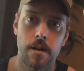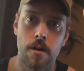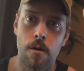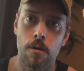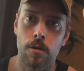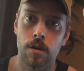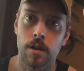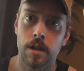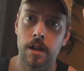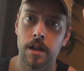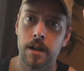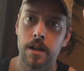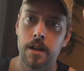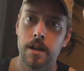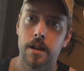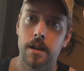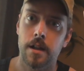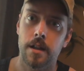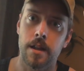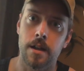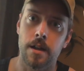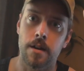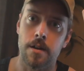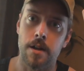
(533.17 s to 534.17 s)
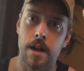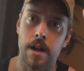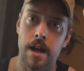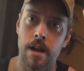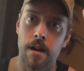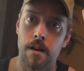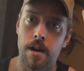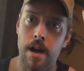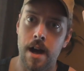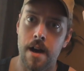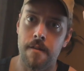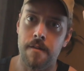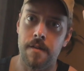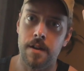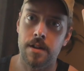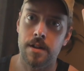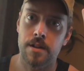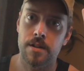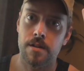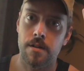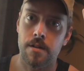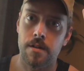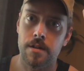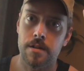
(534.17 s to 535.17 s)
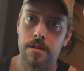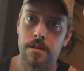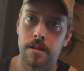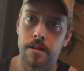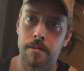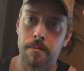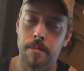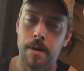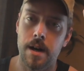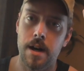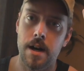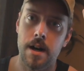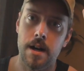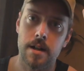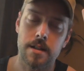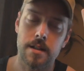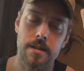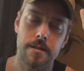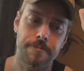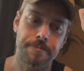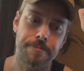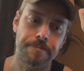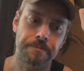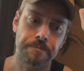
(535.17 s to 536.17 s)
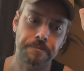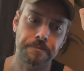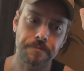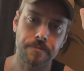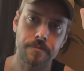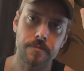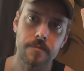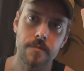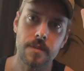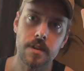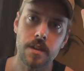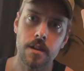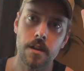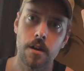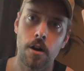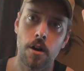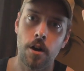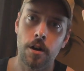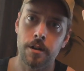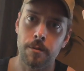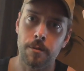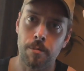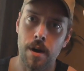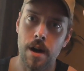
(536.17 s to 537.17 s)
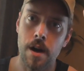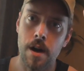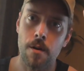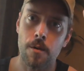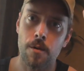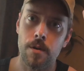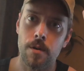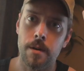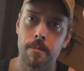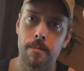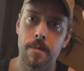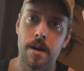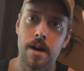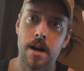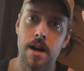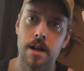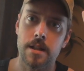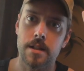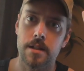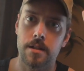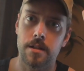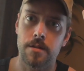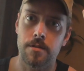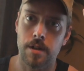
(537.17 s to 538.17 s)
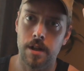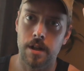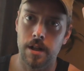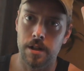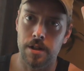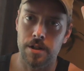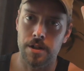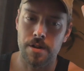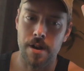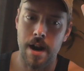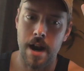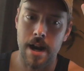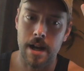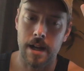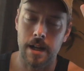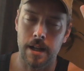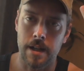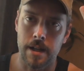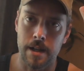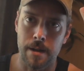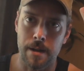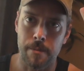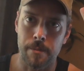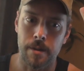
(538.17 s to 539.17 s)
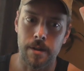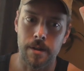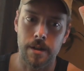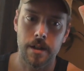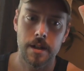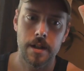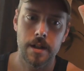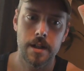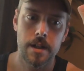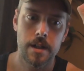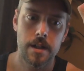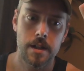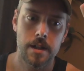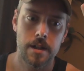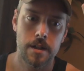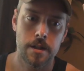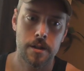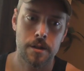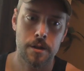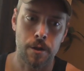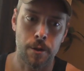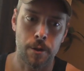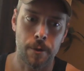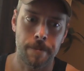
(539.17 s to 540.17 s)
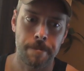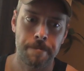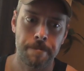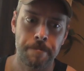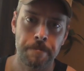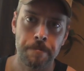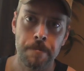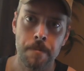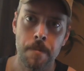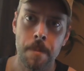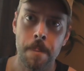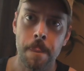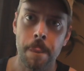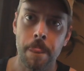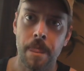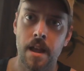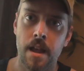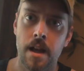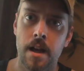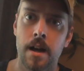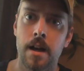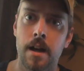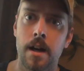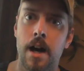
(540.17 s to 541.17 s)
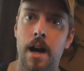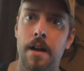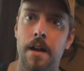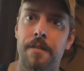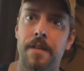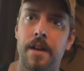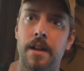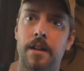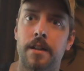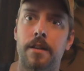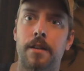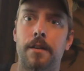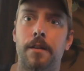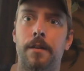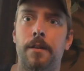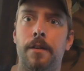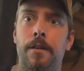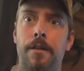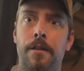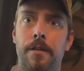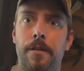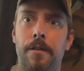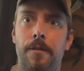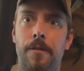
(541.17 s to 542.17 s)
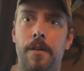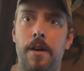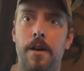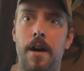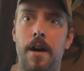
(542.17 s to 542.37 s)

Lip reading: only. They'll have insurance on the box, on the priority box, and you'll get a tracking number. So I think I'm